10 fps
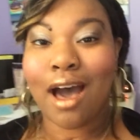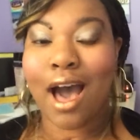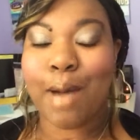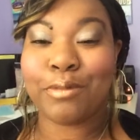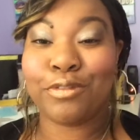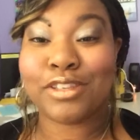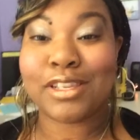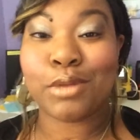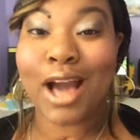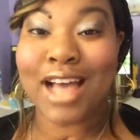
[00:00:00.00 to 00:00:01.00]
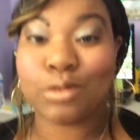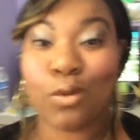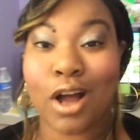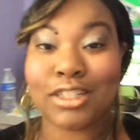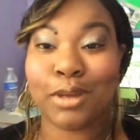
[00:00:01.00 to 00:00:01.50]
If some of you guys
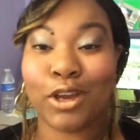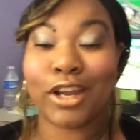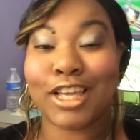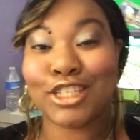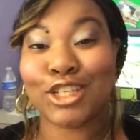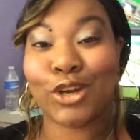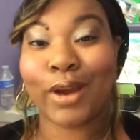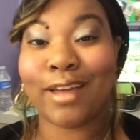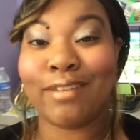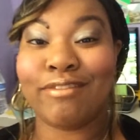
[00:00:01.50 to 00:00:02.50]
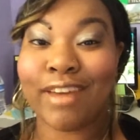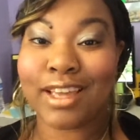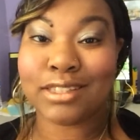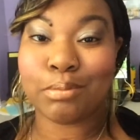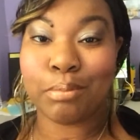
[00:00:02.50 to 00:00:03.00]
been watching me on Instagram,
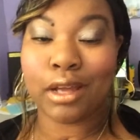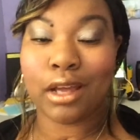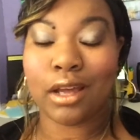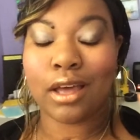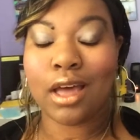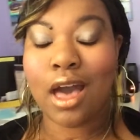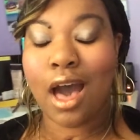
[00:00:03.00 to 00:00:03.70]
Facebook,